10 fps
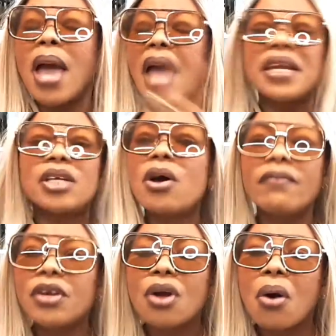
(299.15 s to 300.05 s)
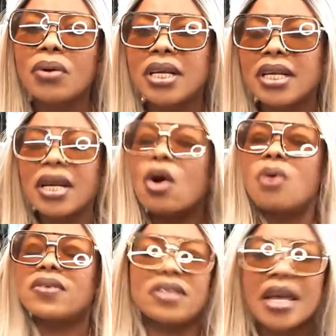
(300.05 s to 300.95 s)
and they don't even know, they didn't
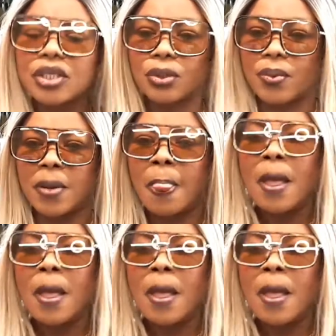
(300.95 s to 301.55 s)
consent to it.